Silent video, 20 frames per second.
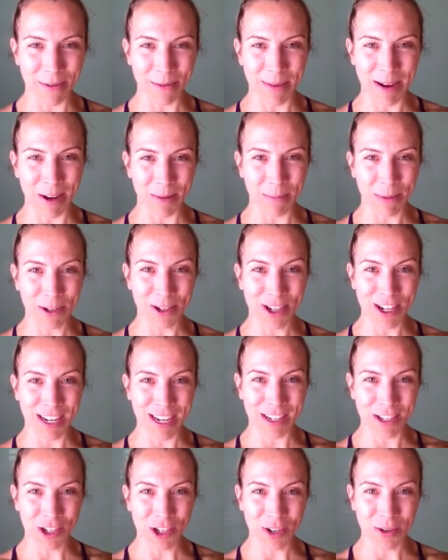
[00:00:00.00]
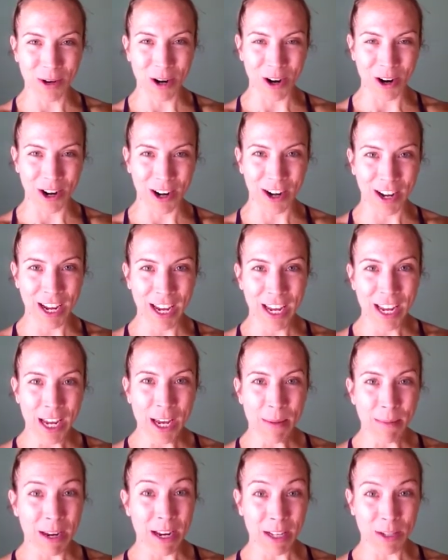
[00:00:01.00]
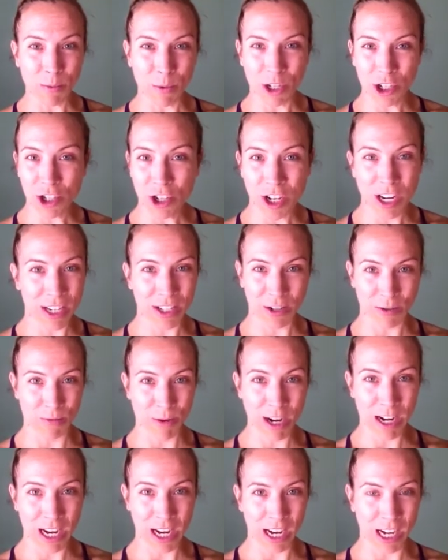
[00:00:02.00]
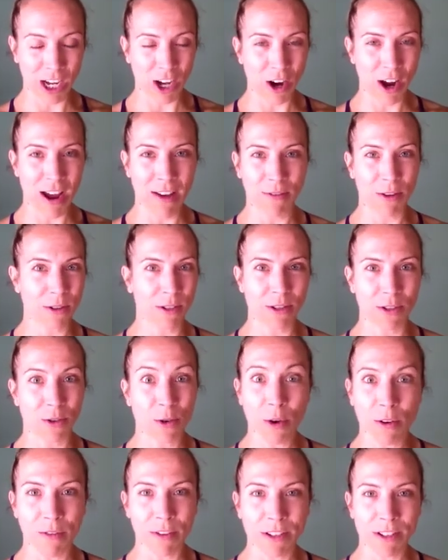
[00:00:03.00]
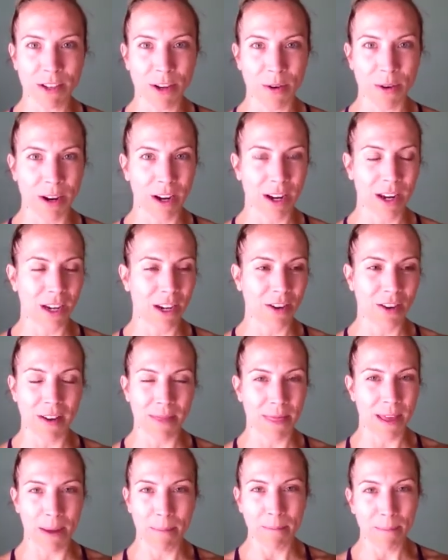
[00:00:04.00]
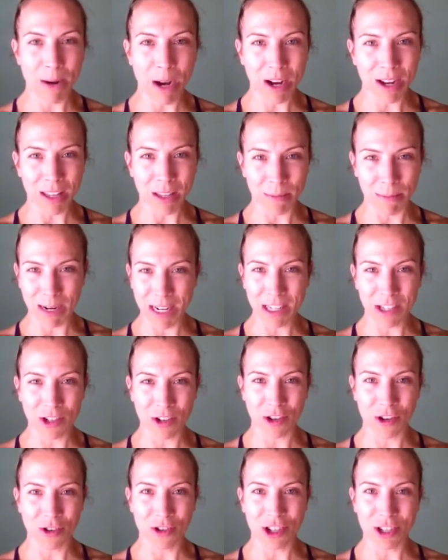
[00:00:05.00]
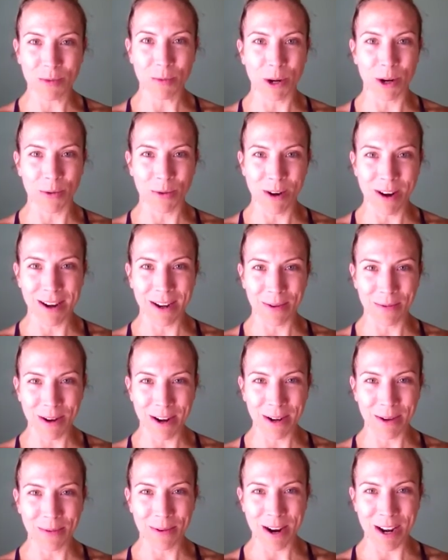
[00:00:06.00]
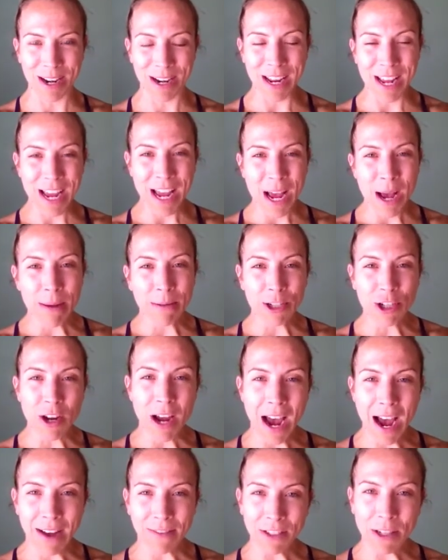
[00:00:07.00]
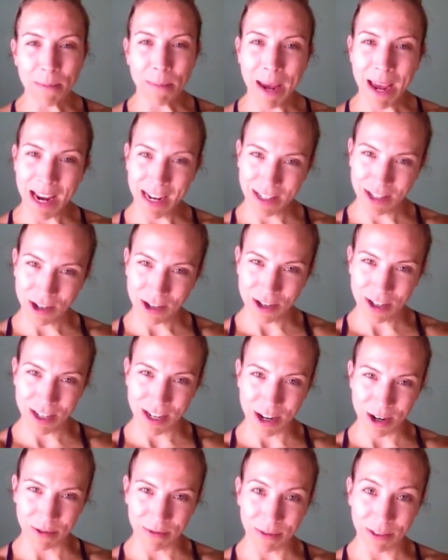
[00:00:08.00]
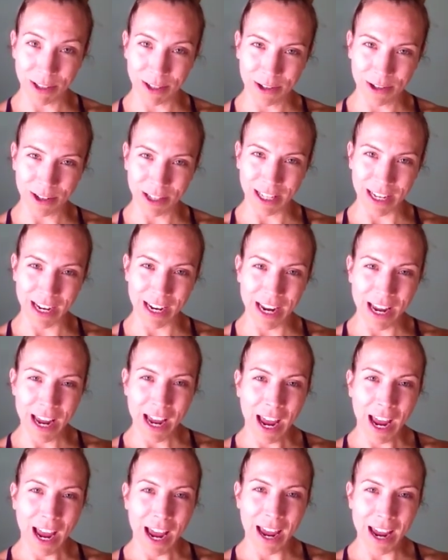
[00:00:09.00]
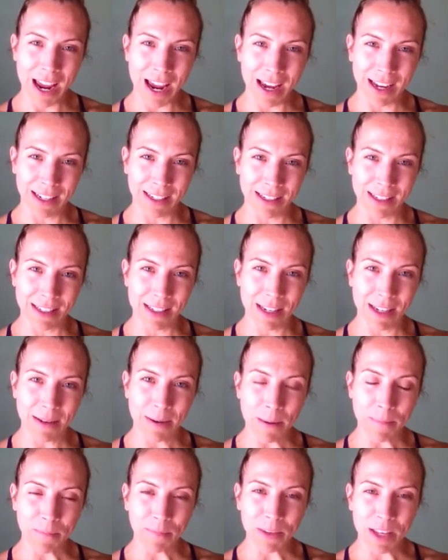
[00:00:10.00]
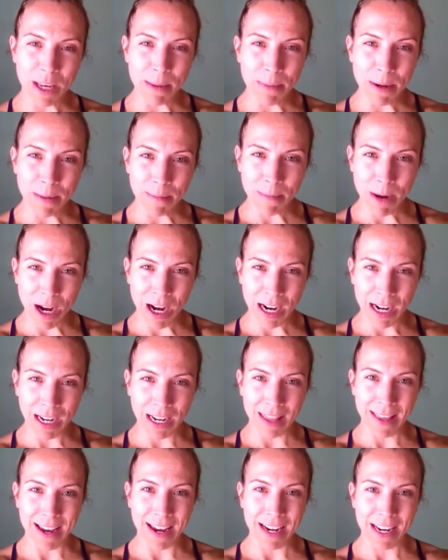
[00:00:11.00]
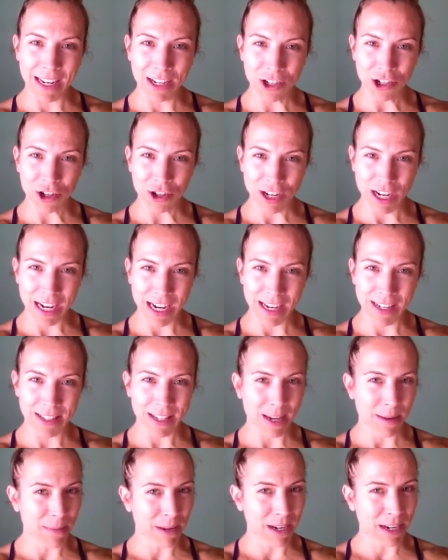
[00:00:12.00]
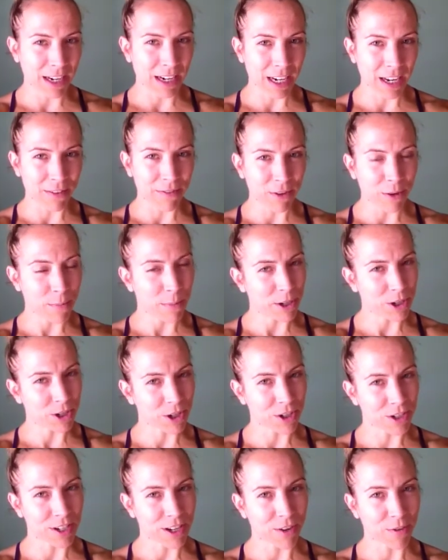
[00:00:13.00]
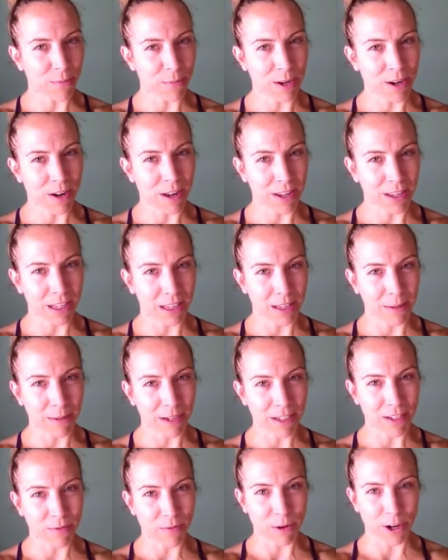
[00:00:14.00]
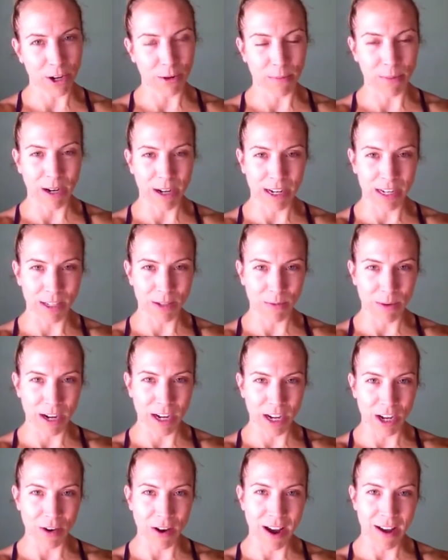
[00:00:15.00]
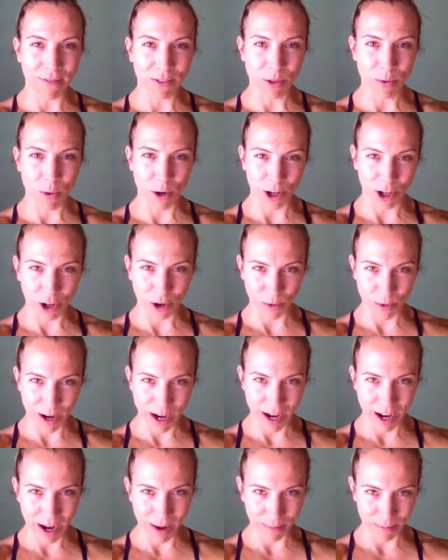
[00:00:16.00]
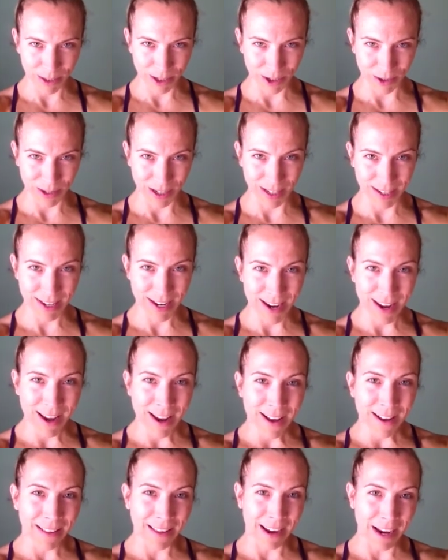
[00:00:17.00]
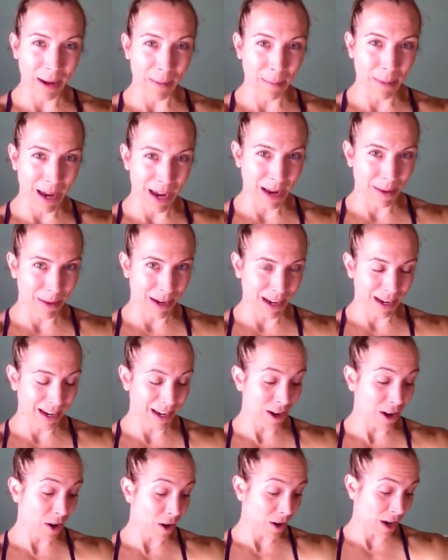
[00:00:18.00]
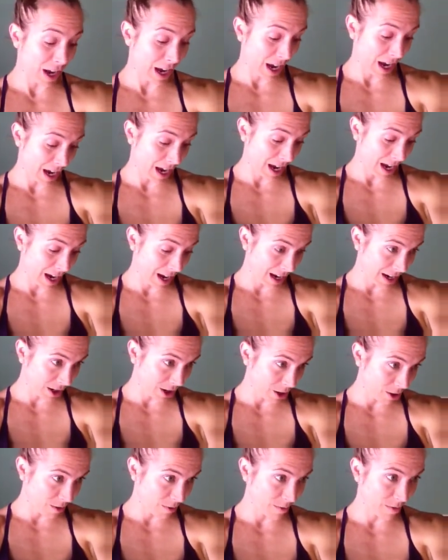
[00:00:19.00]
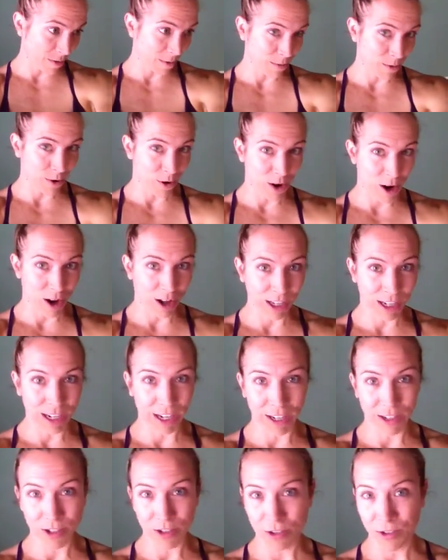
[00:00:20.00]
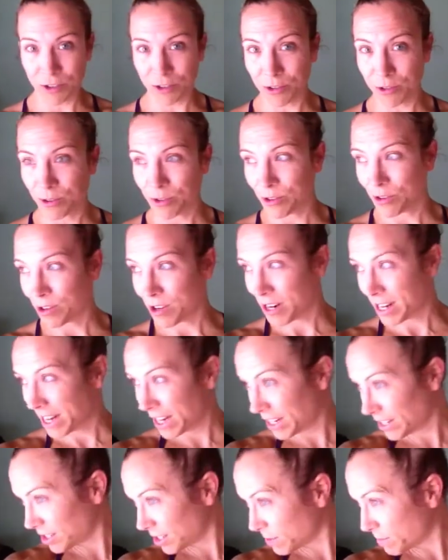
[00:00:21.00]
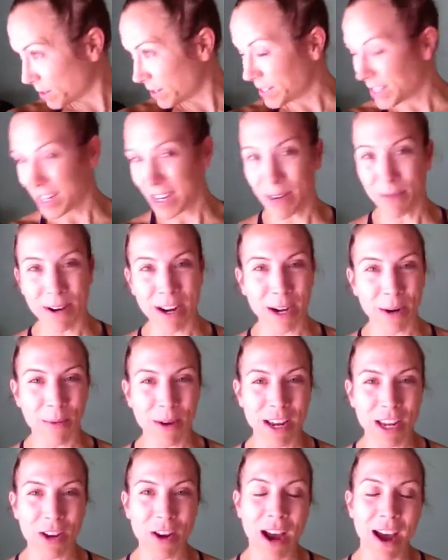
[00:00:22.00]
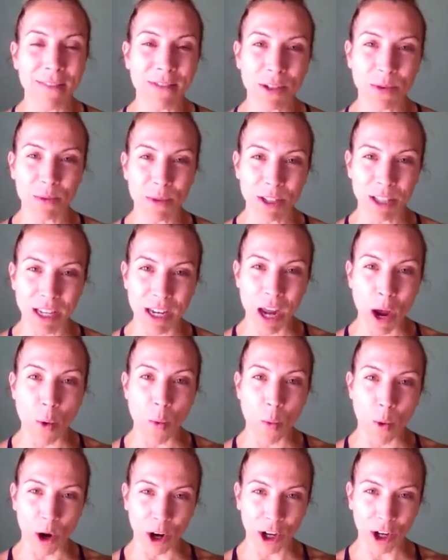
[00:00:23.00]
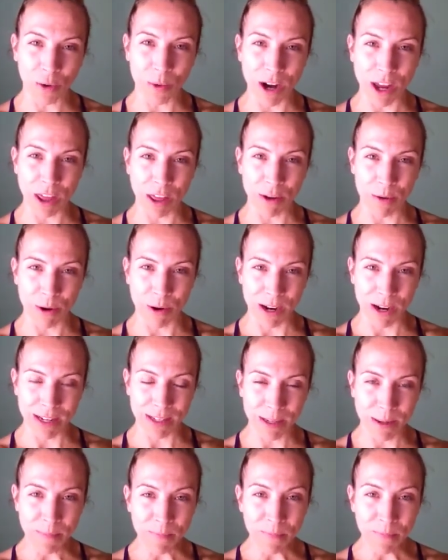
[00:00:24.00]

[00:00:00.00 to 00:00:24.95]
about pushing it too hard, because once you get to running and you have those endorphins going and you've got that bug that bites you, you just want to run and run and run. You have to pace yourself, literally, and keep in mind that injury is imminent if you push yourself beyond the limits of where your body is ready. You have to work your way up to it. Like a baby, you can't go from crawling to running to sprinting right away. You have to really work your way through it.